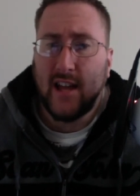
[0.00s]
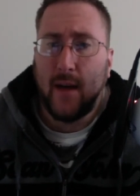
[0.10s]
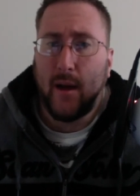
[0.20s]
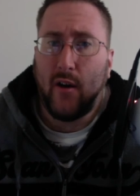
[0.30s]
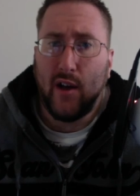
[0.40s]

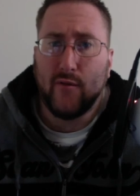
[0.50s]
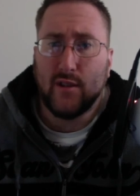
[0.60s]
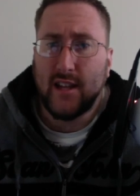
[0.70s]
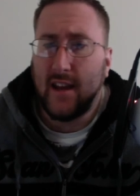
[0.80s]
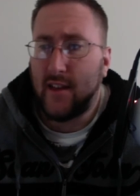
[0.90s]
time I'll ever
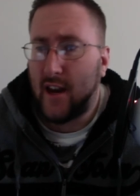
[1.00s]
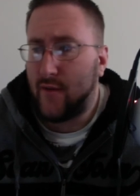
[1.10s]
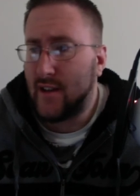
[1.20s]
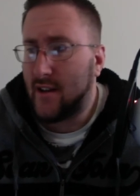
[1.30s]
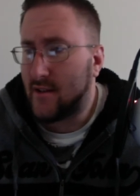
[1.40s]
say that if
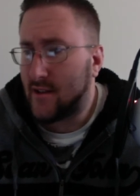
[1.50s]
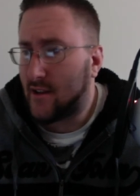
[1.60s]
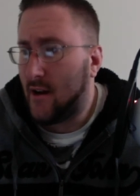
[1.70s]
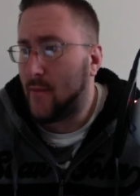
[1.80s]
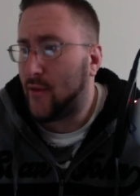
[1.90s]
he doesn't
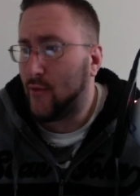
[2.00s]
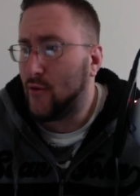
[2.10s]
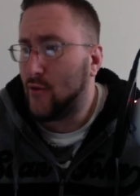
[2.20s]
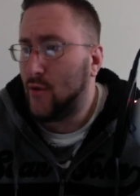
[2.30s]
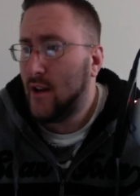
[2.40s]
come
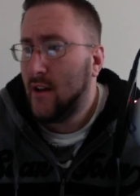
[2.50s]
through